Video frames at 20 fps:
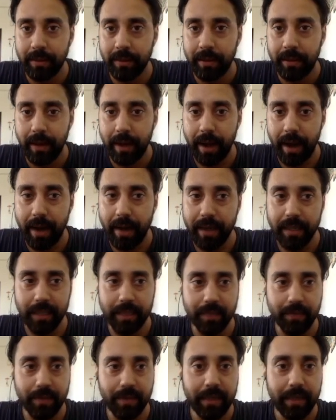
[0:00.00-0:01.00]
and it
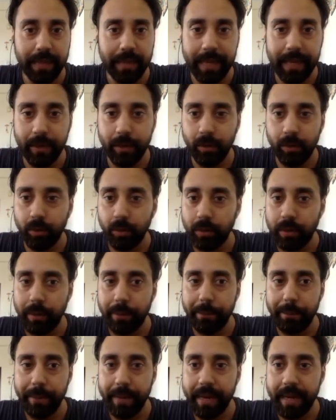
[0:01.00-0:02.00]
will take you to the
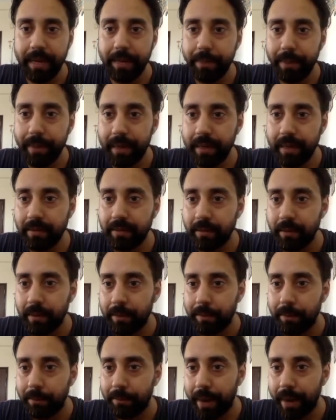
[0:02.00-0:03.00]
main page
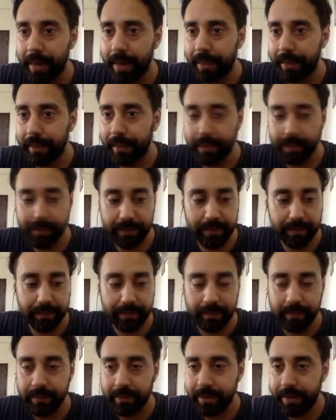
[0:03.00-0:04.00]
by clicking this
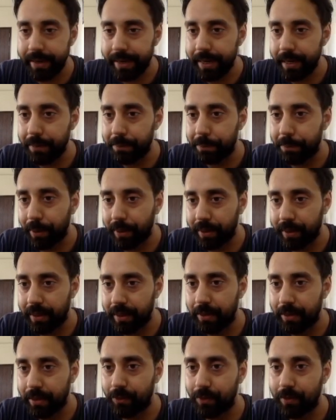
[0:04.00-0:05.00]
trade button. So
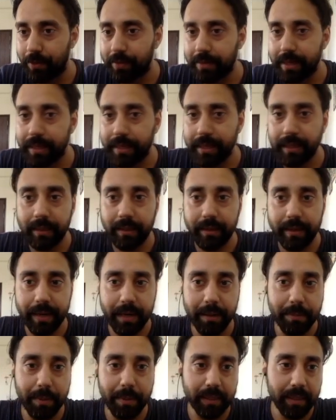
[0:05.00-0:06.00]
once I click the trade
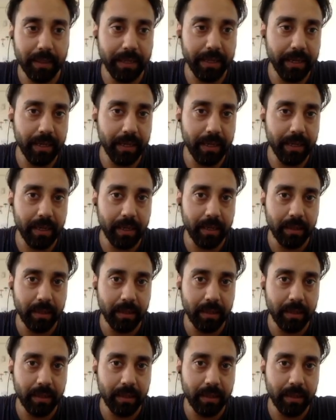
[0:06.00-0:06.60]
button here,